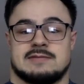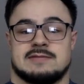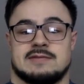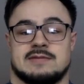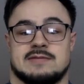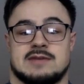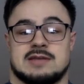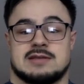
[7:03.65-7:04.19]

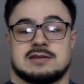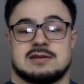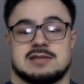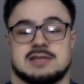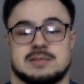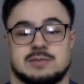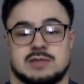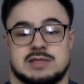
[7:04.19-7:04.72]
advanced
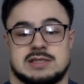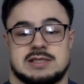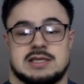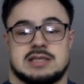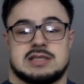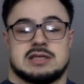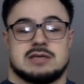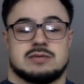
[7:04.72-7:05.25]
concept
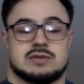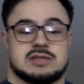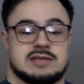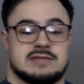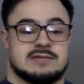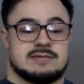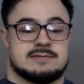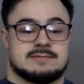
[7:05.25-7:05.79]
presentation number
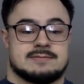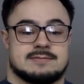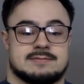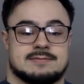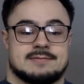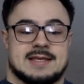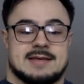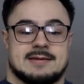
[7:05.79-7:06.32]
7.
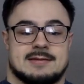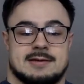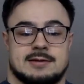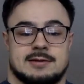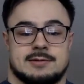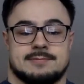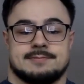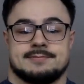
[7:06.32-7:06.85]
Thank you.